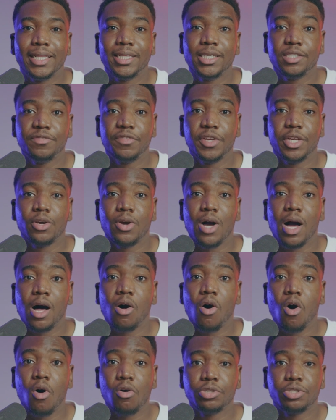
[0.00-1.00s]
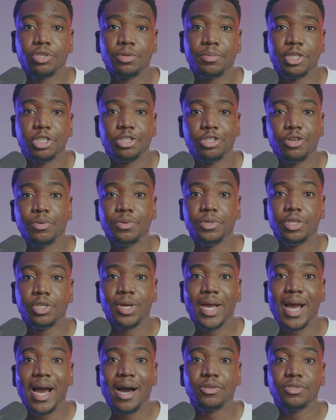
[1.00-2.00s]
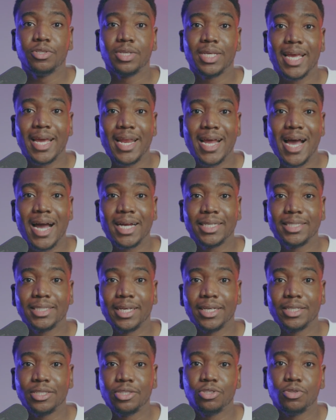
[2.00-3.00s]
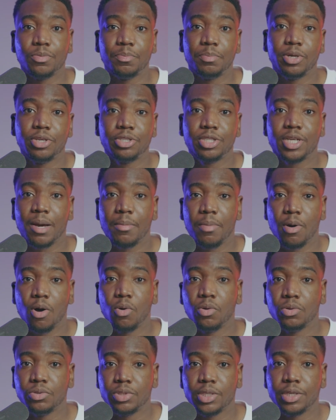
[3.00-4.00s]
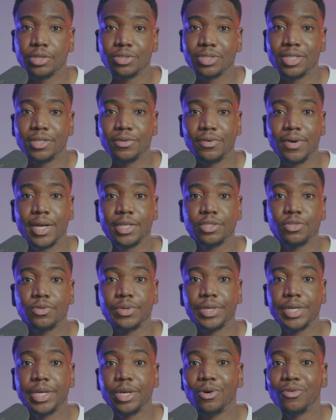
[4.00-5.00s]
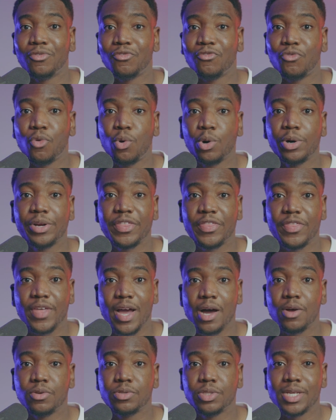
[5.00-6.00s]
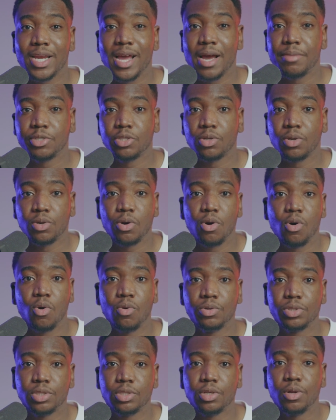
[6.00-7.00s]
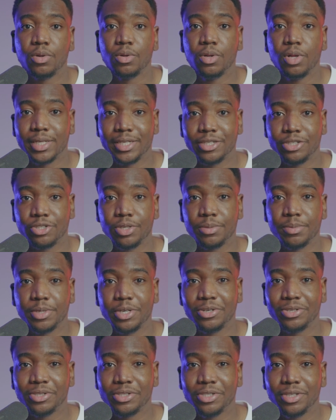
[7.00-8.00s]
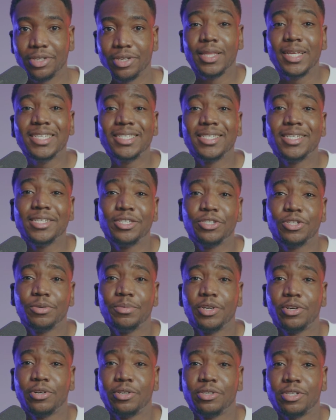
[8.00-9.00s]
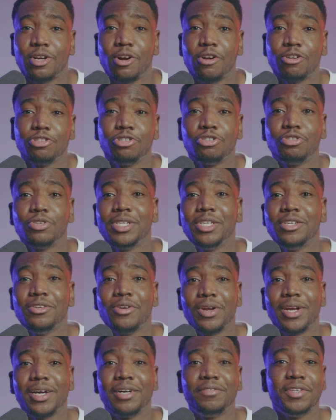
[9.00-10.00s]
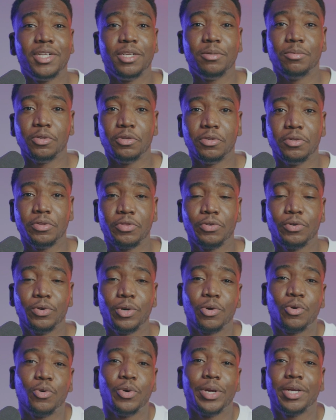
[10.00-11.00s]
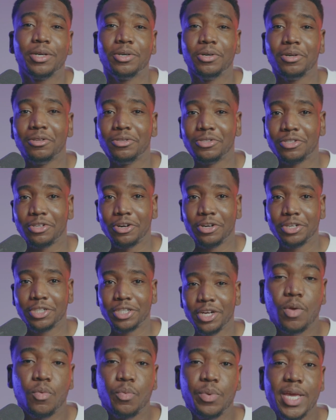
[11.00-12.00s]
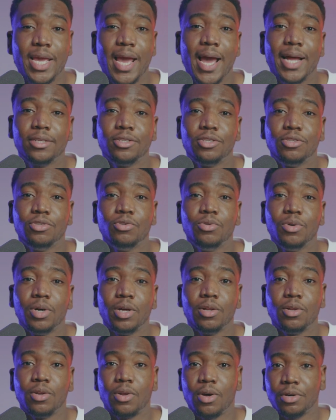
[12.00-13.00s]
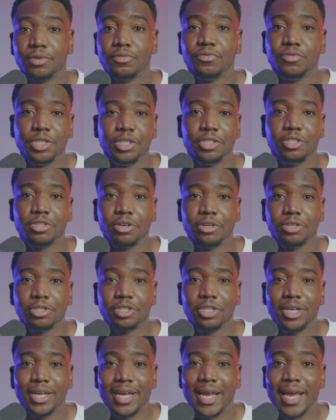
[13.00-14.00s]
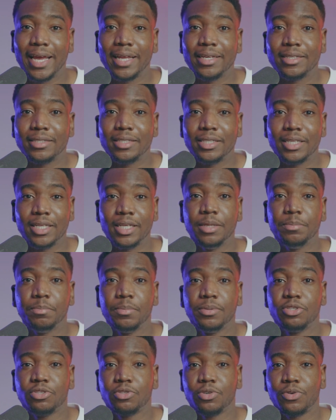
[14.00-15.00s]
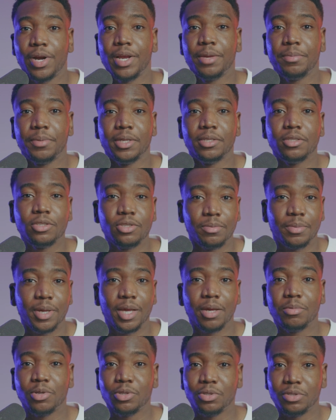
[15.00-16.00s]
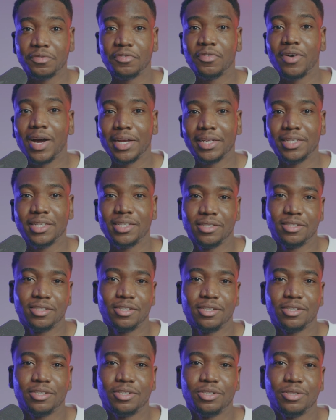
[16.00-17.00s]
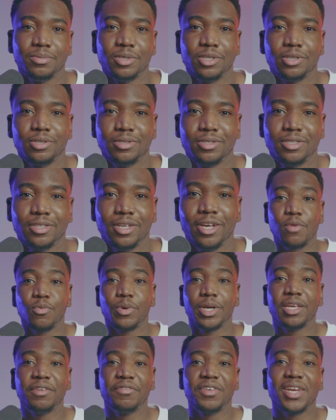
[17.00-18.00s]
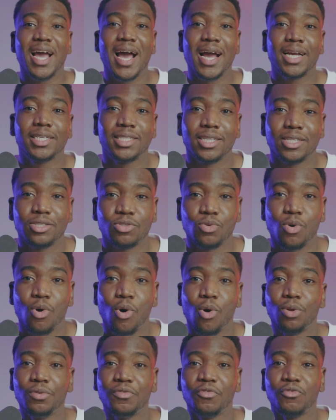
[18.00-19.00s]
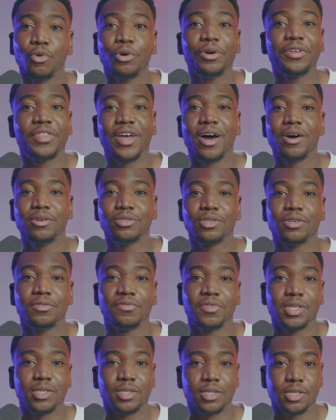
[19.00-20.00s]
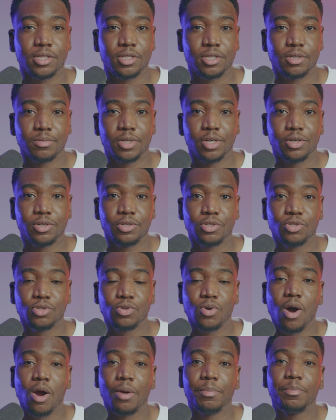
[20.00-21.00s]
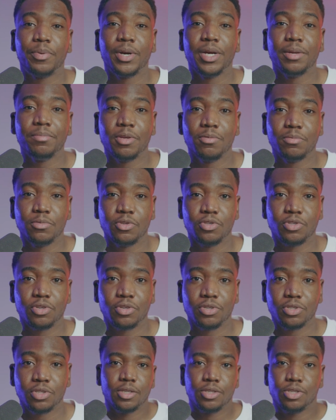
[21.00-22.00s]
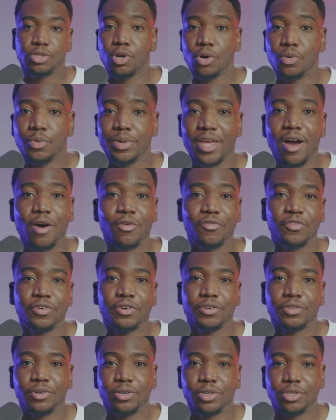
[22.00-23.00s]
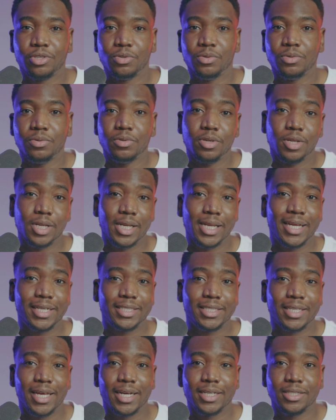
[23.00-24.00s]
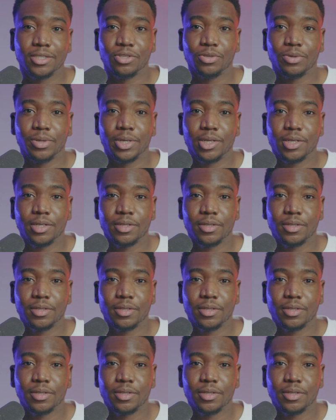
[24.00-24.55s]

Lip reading: this video, I'll also be showing you how to get access to PushLab Wholesale's directory of 4,000 Amazon wholesale distributors. These distributors are usually not available through a quick Google search. We had to do a lot of research and deep scraping to be able to find these distributors. And we're giving access to all 4,000 of these distributors to our premium users. So without further ado, let's get into it.